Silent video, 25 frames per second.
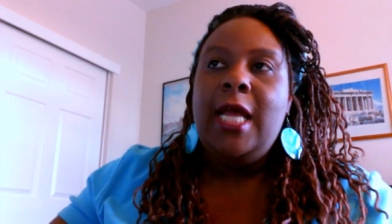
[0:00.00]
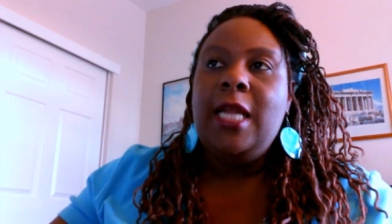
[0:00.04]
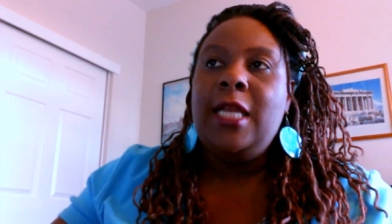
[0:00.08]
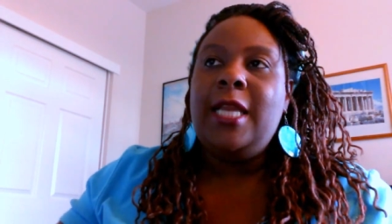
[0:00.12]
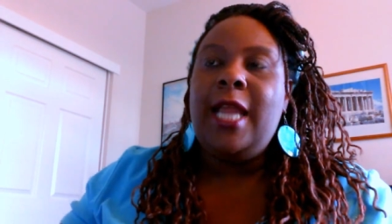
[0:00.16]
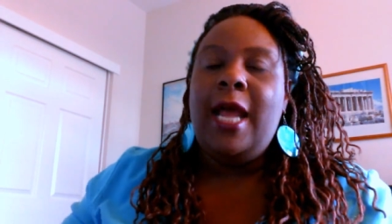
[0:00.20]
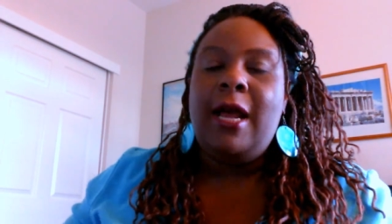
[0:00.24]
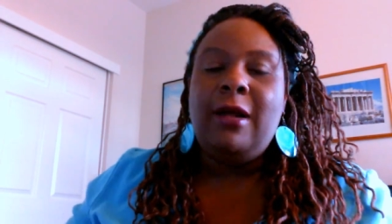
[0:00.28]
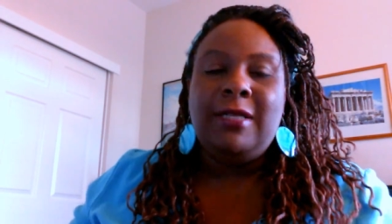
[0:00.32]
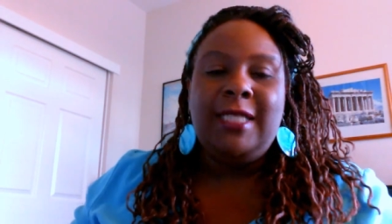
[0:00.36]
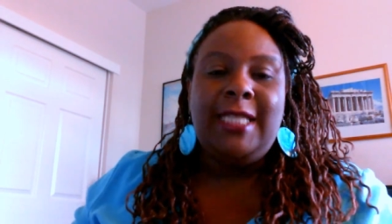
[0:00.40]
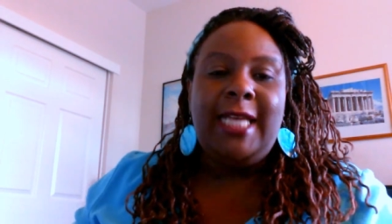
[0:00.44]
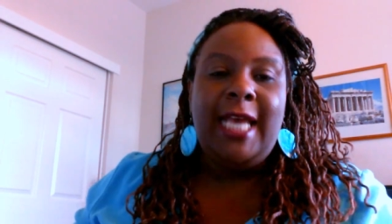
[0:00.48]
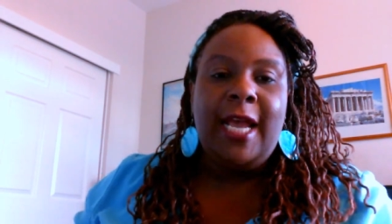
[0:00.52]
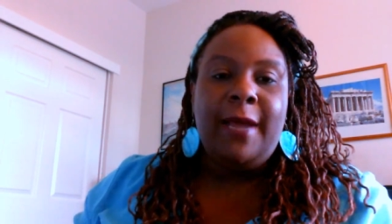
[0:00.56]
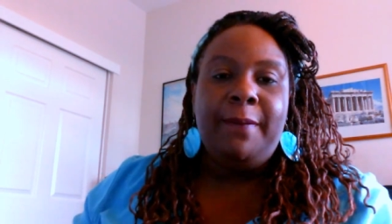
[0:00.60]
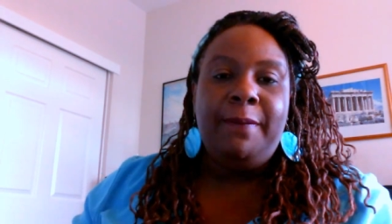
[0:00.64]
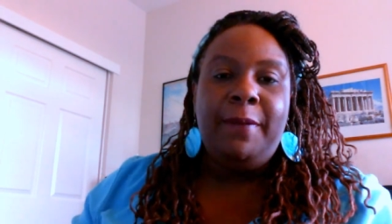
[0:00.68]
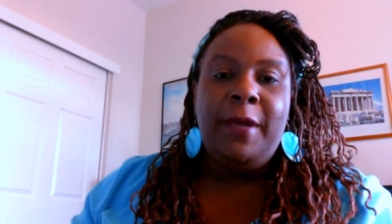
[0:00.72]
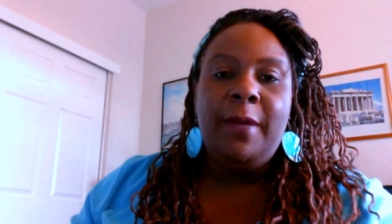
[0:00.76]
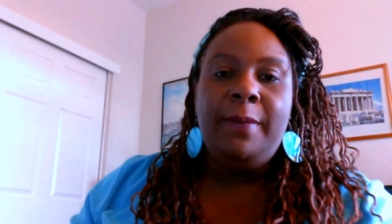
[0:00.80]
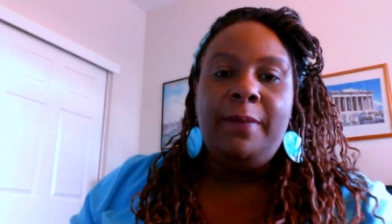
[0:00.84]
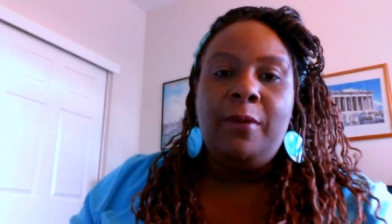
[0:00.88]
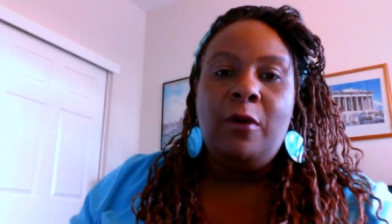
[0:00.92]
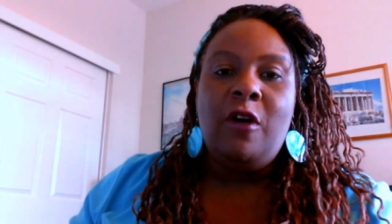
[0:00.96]
Now, tech
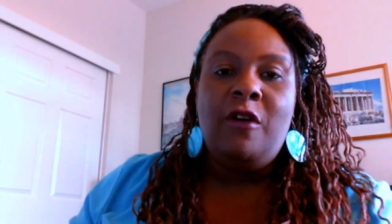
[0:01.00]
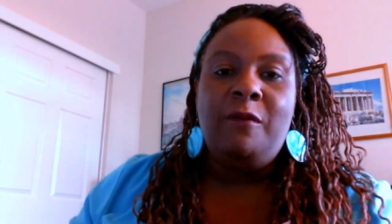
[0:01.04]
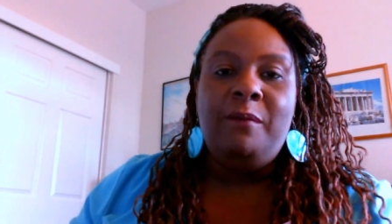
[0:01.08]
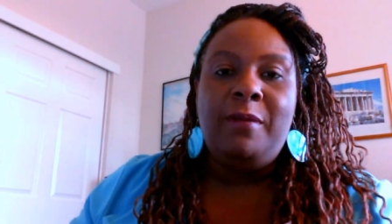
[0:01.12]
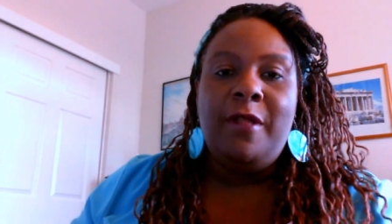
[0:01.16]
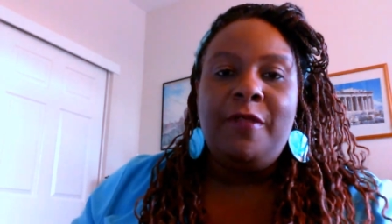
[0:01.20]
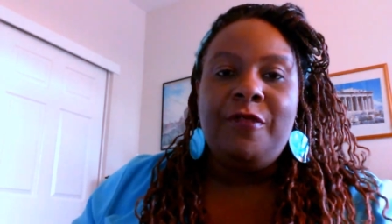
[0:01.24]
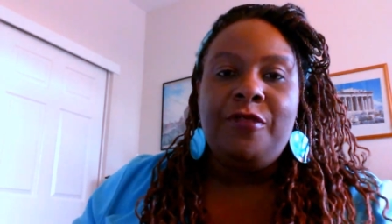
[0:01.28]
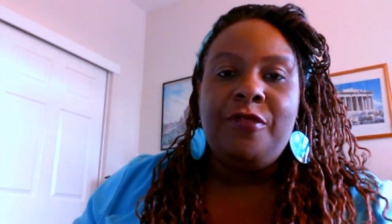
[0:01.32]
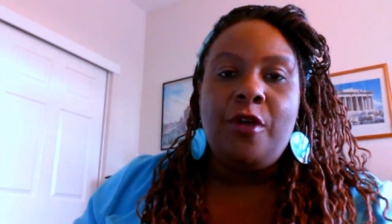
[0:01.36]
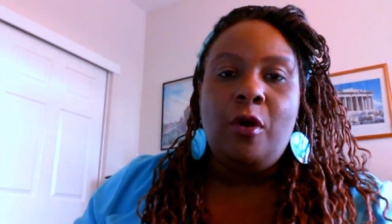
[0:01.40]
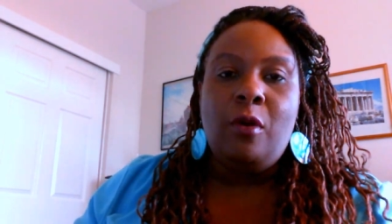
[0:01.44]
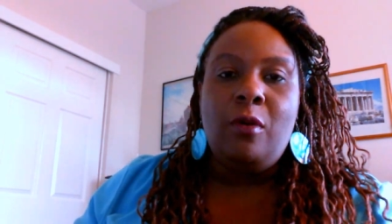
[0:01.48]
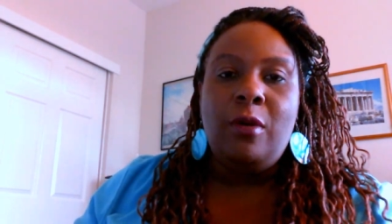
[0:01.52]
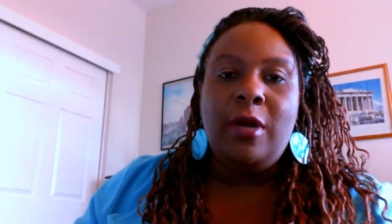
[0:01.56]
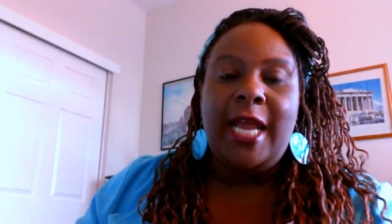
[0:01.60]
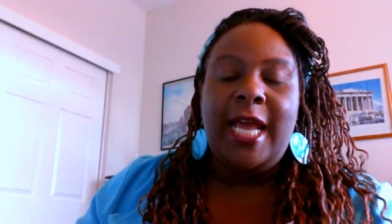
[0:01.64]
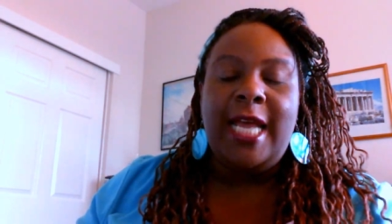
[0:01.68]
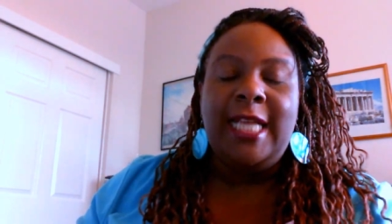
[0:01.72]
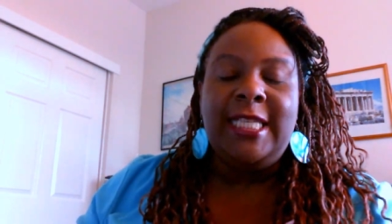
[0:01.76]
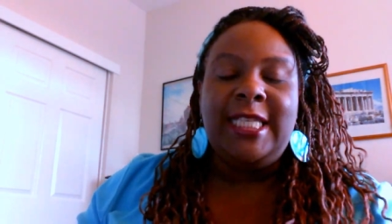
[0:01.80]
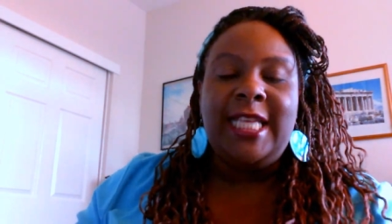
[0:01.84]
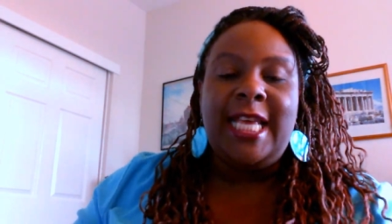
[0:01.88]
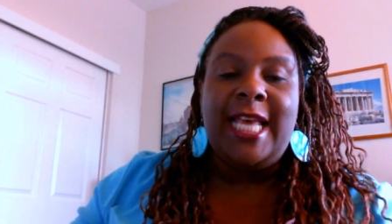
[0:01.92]
people have been throwing it's,